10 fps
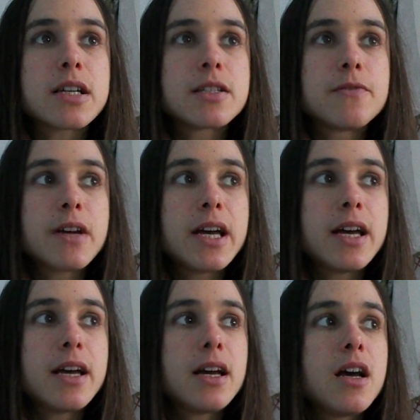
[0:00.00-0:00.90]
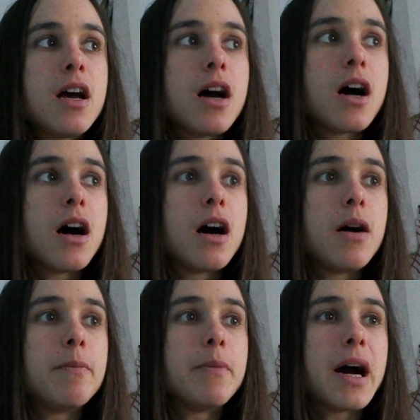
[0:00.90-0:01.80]
a severe
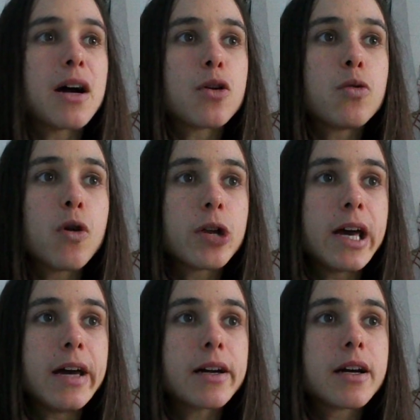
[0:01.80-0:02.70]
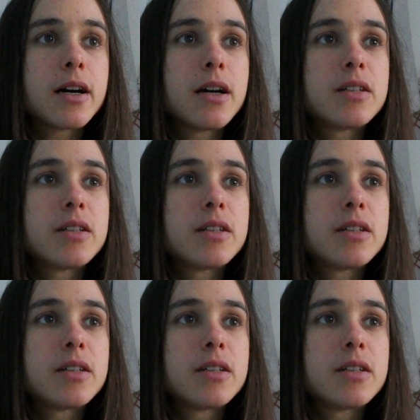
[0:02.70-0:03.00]
and chronic,